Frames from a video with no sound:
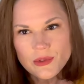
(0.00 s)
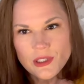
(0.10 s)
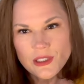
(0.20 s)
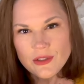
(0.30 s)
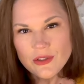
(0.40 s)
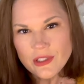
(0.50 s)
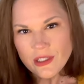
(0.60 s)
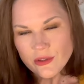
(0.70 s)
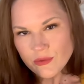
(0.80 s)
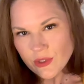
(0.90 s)
And
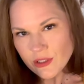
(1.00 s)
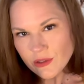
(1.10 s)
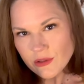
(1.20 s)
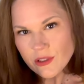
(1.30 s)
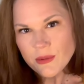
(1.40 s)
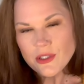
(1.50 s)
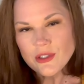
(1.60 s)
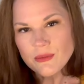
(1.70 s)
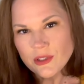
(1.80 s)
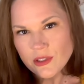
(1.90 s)
understanding the feeling about
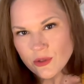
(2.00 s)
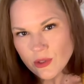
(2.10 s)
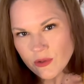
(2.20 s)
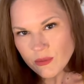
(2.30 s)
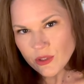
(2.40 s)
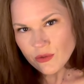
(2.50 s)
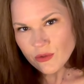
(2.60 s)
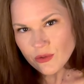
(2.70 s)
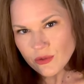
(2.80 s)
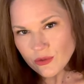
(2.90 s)
something that you have been
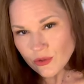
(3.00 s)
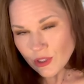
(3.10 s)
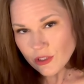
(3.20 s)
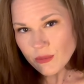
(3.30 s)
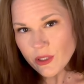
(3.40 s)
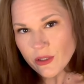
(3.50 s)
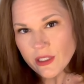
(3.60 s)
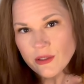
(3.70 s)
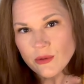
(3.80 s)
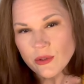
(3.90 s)
trying to
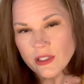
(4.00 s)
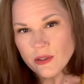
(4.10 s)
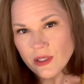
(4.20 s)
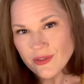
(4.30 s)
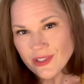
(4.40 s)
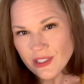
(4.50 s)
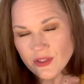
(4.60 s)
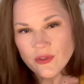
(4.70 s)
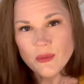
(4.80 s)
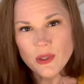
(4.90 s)
bury or that you have
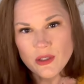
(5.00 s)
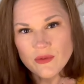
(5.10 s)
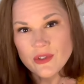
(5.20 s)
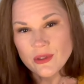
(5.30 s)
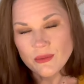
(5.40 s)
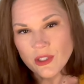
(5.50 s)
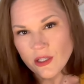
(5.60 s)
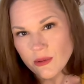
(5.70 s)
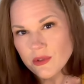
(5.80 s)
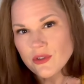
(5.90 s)
successfully buried for some
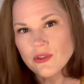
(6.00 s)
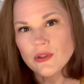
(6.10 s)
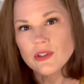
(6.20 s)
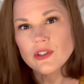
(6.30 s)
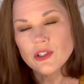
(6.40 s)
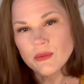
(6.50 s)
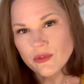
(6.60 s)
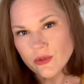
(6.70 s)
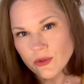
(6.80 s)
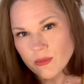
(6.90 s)
time is starting to come
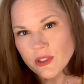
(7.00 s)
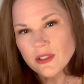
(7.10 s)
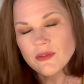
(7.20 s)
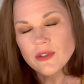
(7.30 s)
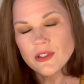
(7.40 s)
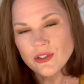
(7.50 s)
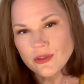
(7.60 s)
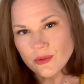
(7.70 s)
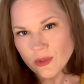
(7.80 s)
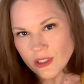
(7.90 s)
through, but in a very
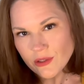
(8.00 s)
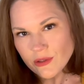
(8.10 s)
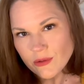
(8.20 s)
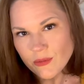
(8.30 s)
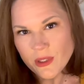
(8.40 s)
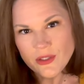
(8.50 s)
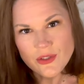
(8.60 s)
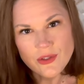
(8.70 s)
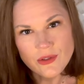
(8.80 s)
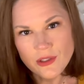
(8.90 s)
gentle way. The
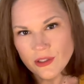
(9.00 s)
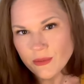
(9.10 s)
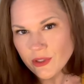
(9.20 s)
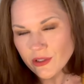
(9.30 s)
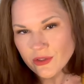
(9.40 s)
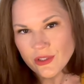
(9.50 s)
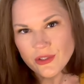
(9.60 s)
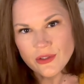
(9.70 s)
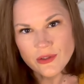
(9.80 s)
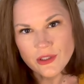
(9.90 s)
pages are not obnoxious.
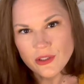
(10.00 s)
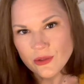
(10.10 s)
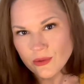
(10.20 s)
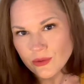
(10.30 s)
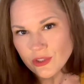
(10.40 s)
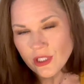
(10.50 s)
They're not huge.